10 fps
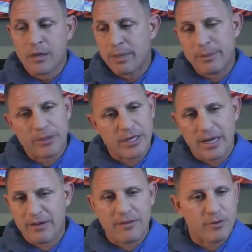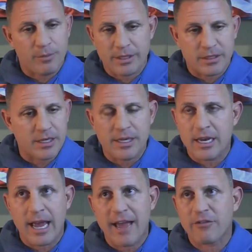Well, I'm not dumb,
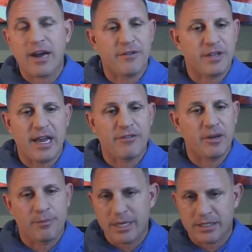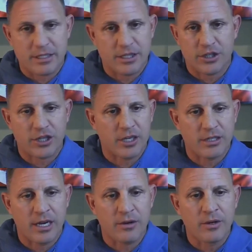but I can't understand why she walks like
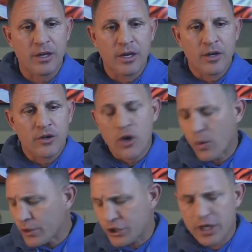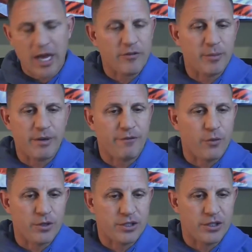a woman and talks like a
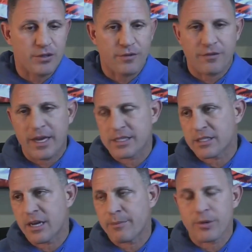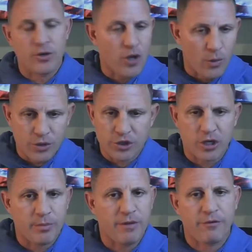man. Oh, my Lola,
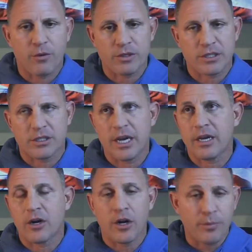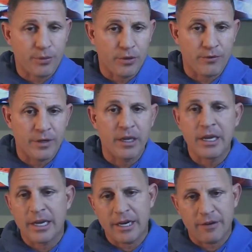low, low, low, low, Lola,
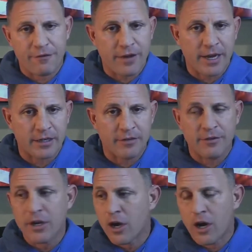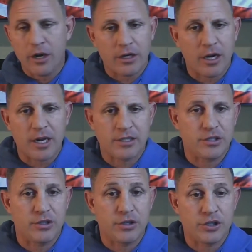low, low, low, low,
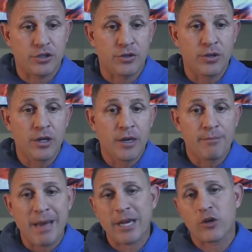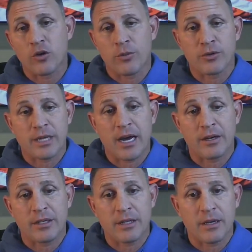Lola. Well, we drank
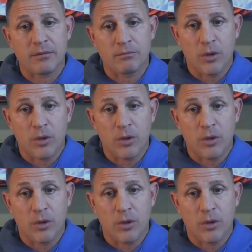champagne